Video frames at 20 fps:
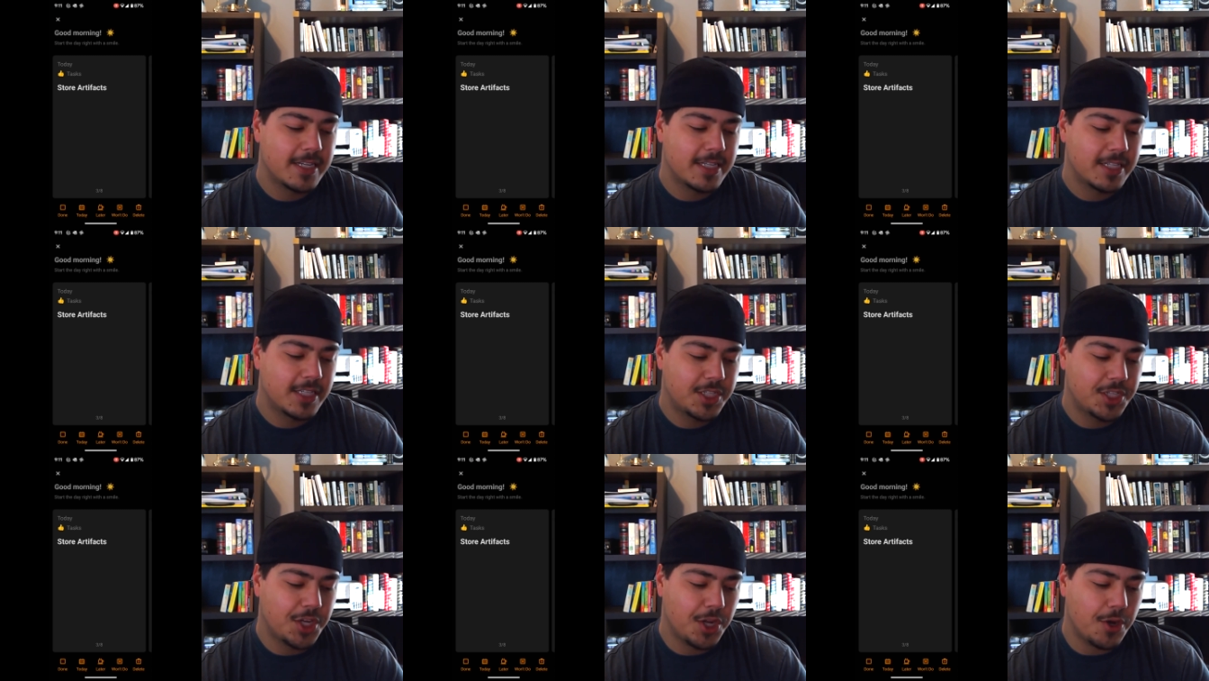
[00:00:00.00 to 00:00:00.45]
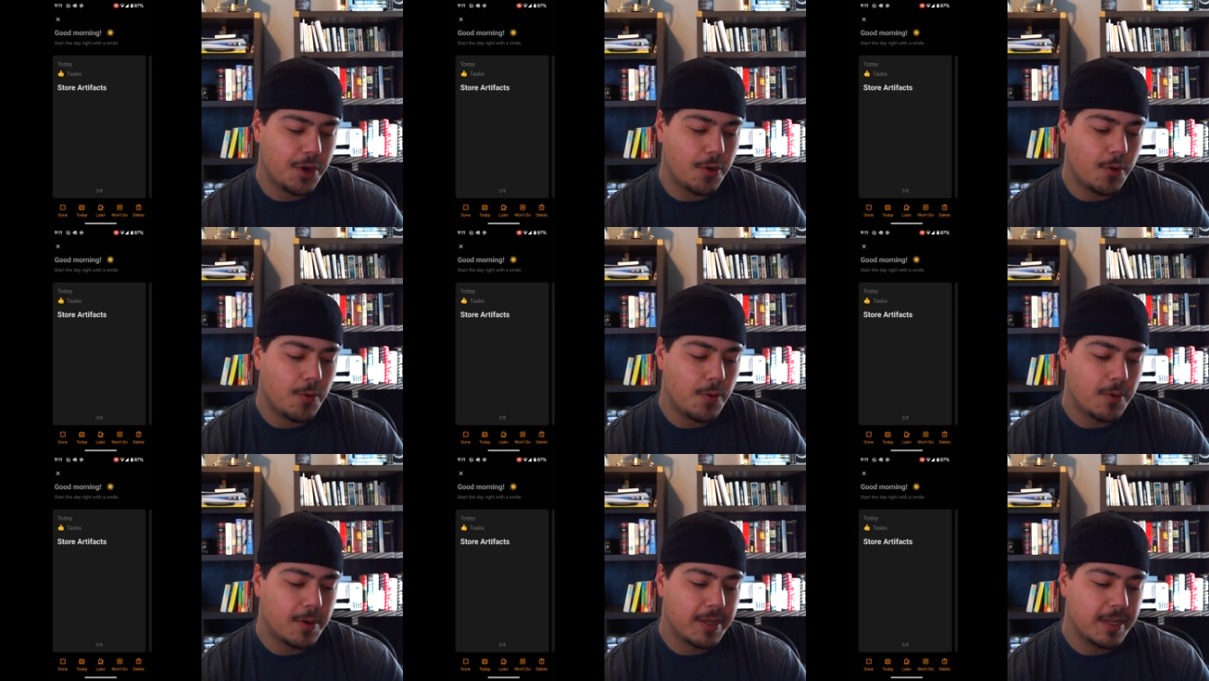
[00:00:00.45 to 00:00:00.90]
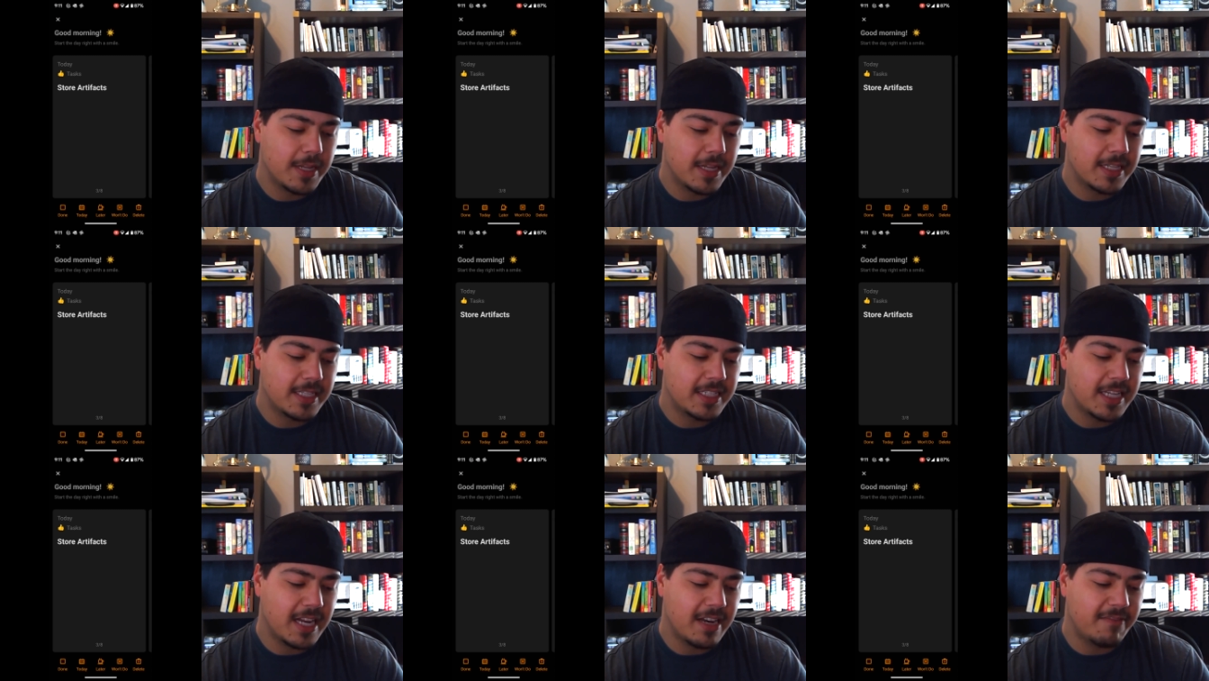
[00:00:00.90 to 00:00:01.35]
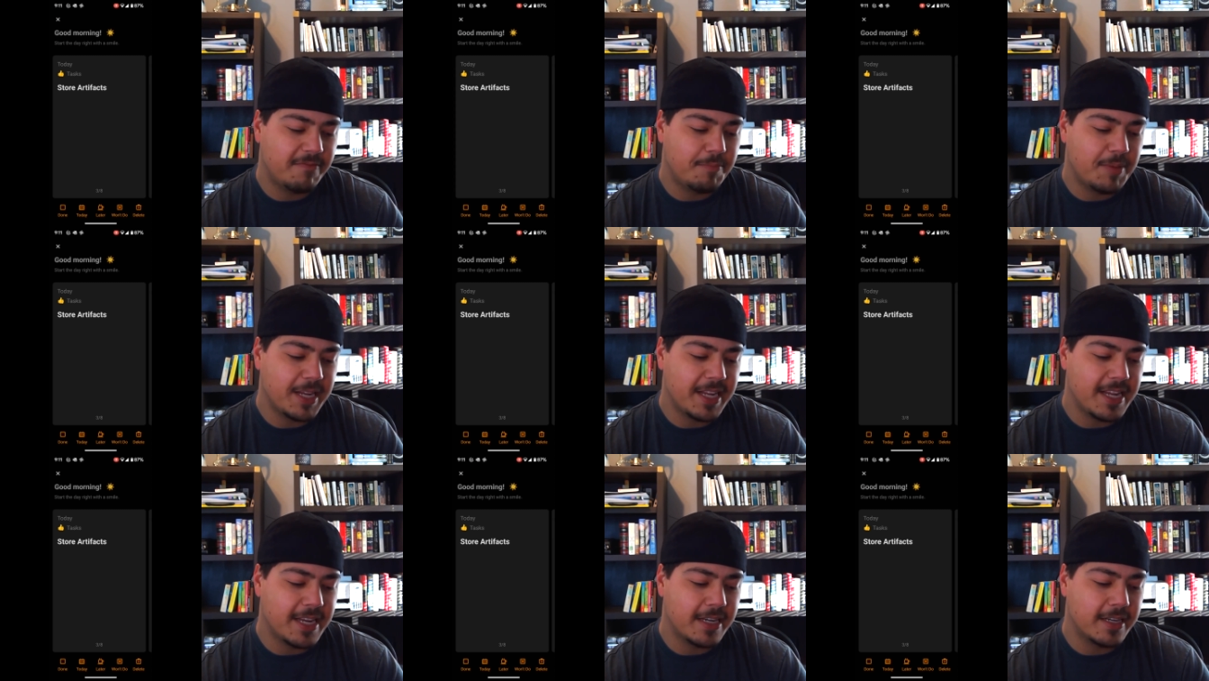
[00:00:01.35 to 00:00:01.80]
So instead of
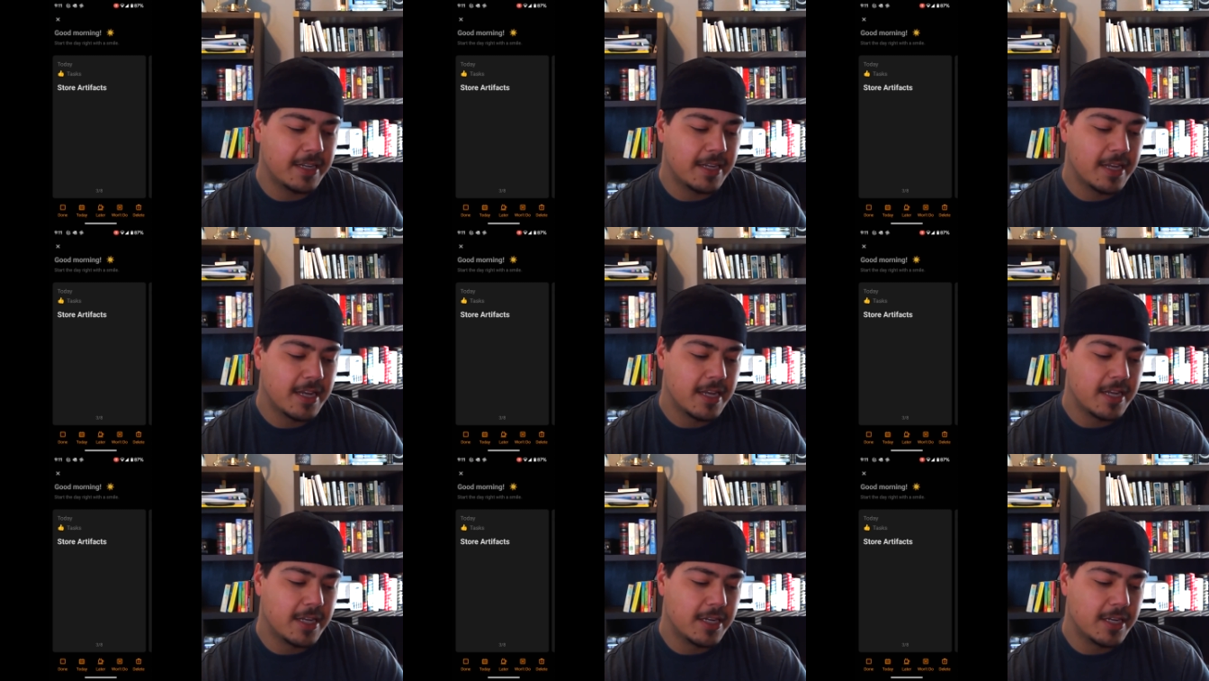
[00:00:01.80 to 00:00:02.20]
picking